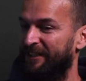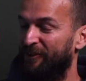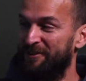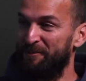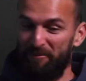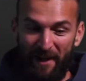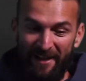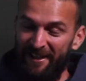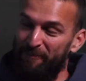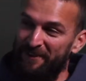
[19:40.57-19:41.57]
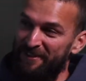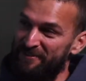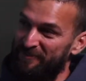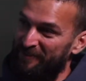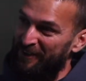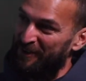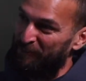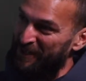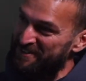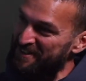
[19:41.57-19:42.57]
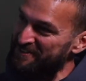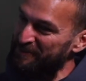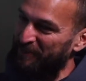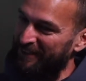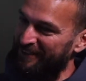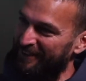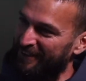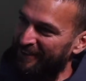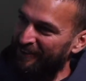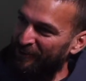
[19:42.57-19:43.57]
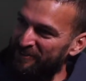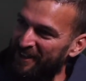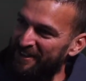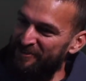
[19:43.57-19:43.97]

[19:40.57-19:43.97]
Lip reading: Looked a bit banged up in the preseason, but looks like